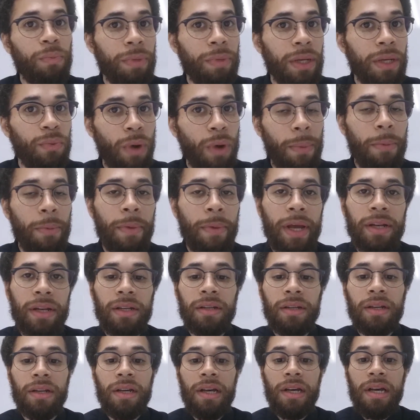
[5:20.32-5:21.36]
being
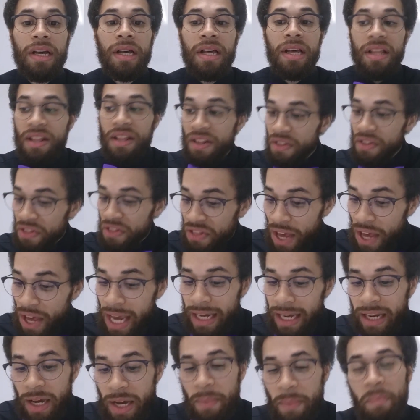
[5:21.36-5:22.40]
reprimanded,
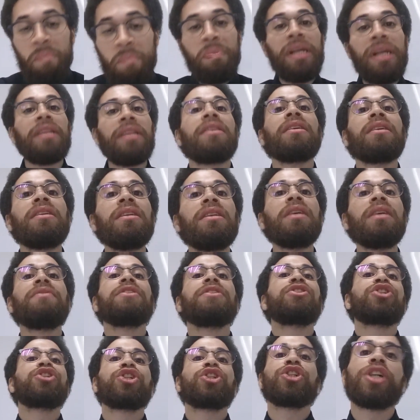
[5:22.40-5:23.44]
they could beat the
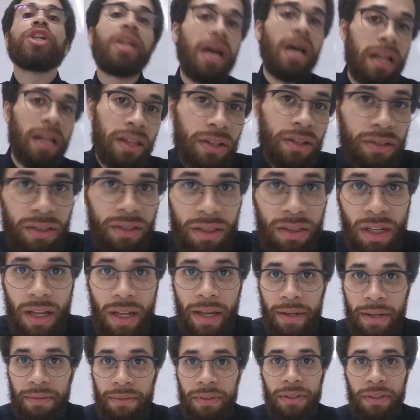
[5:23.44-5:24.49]
living shit out of their
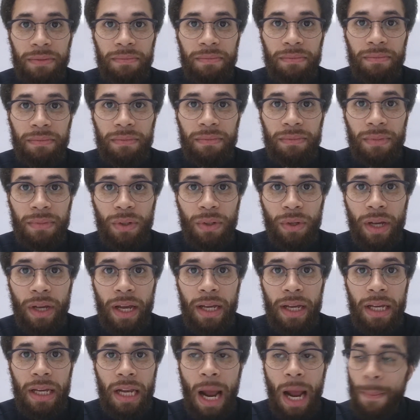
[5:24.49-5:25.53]
slaves.
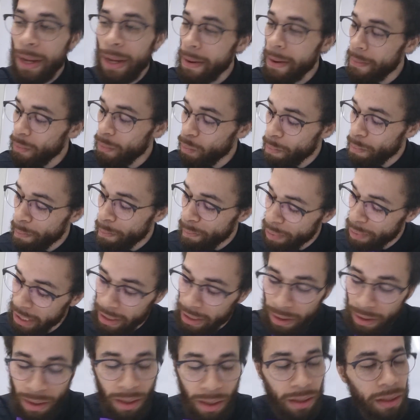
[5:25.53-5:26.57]
Okay? And I mean
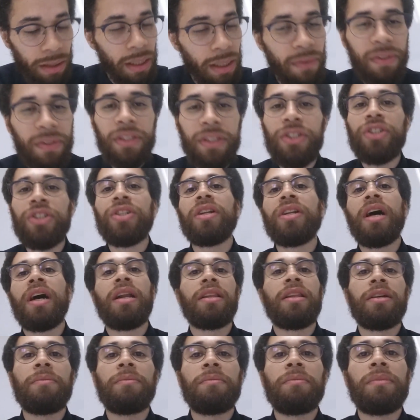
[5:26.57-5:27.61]
beat the living shit
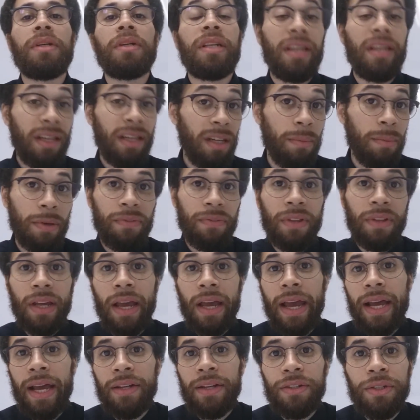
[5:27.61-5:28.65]
out of them. Kill them if they
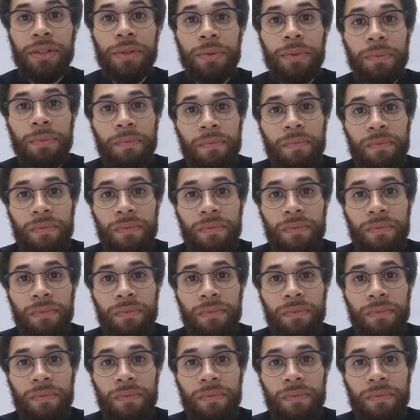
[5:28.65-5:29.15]
had to.